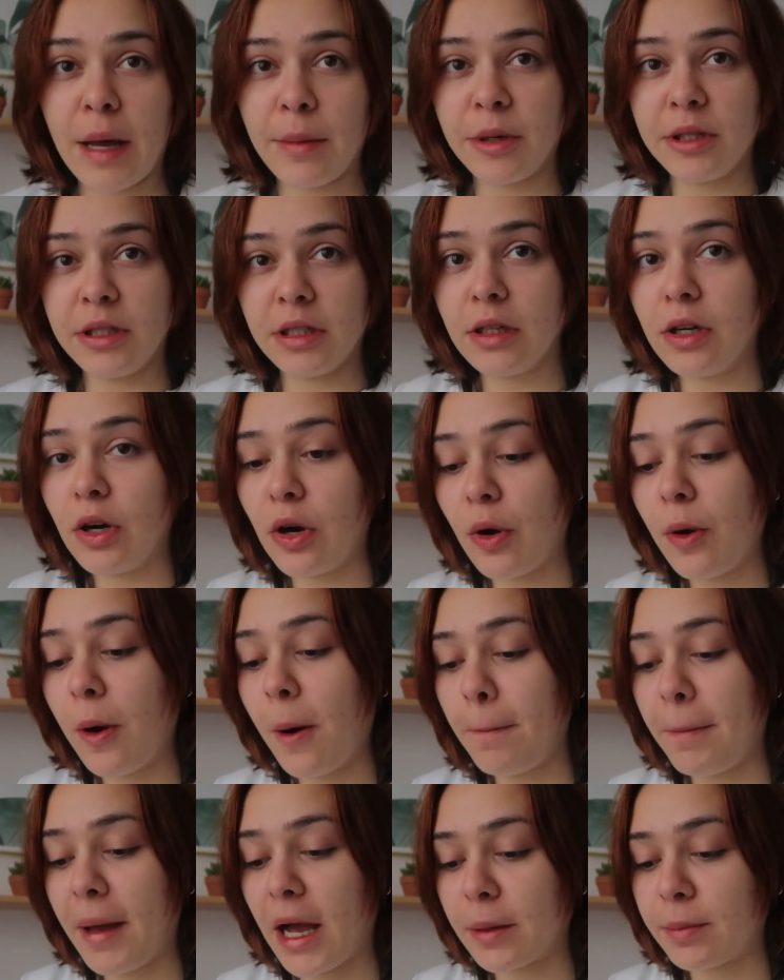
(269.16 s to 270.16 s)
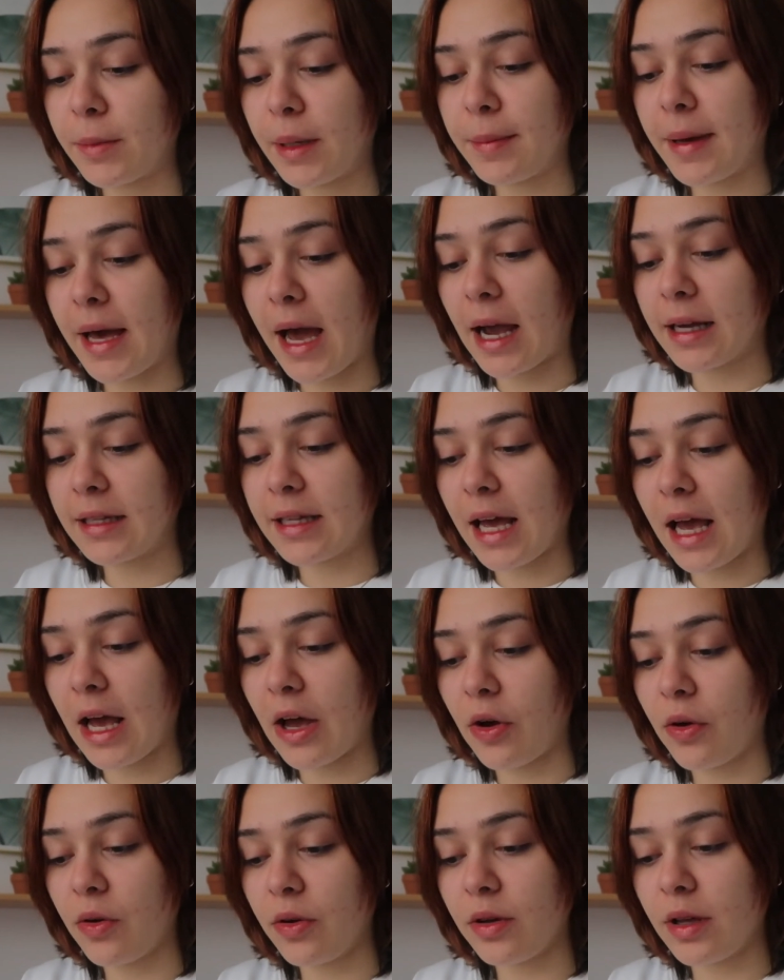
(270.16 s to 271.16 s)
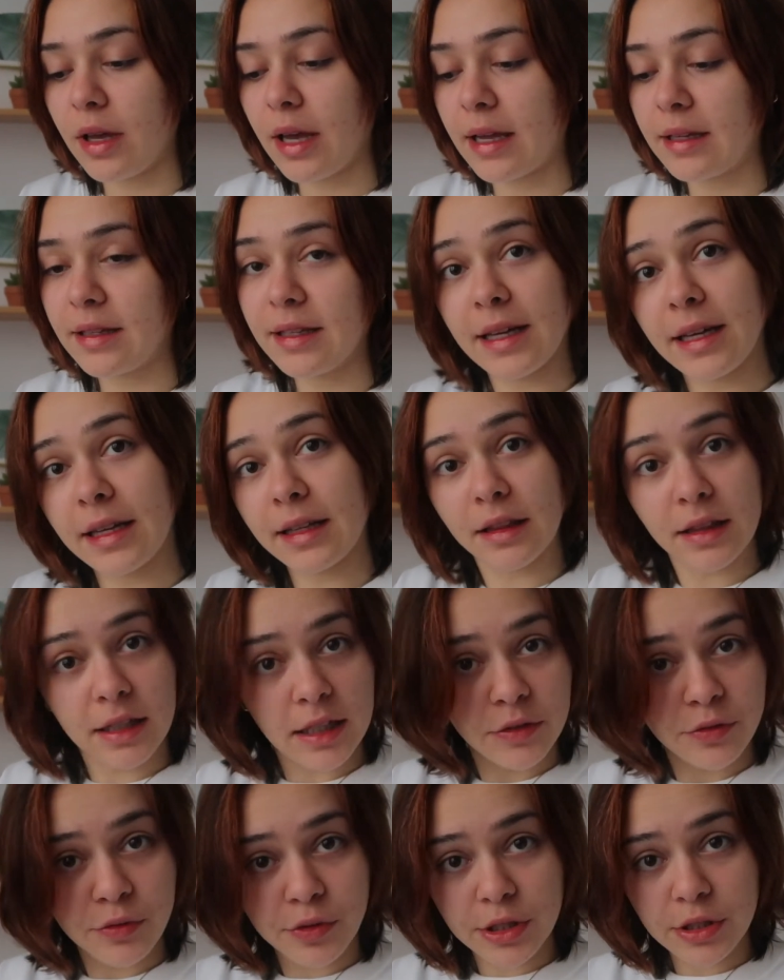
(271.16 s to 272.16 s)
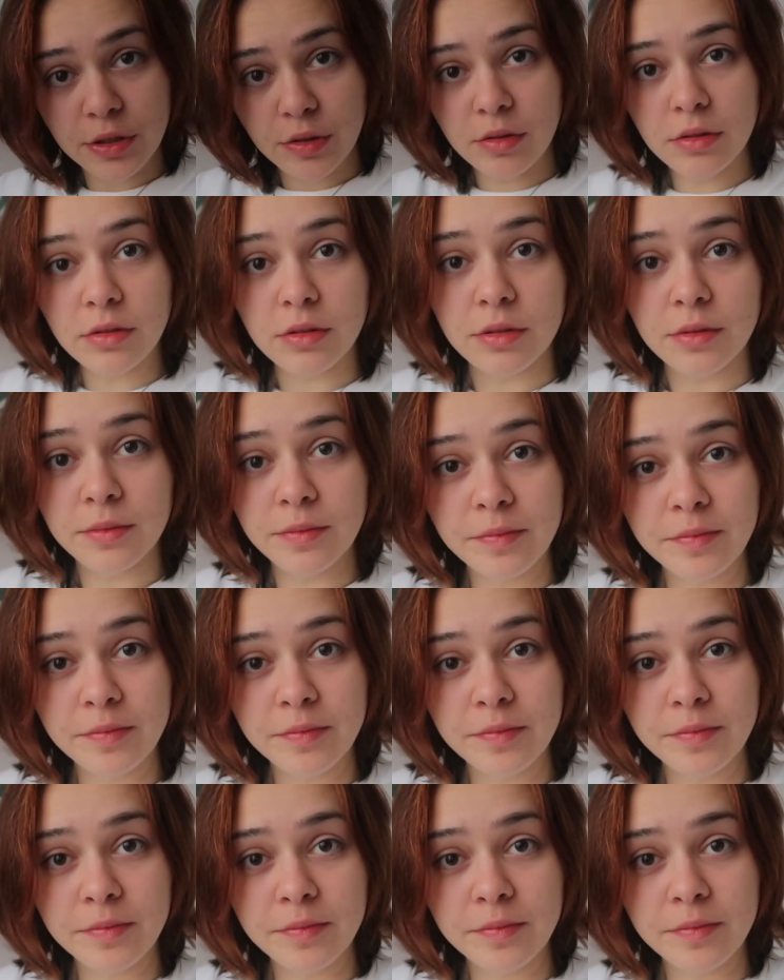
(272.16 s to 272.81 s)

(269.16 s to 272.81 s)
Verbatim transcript: I'm gonna go pack my bag now and then leave for school.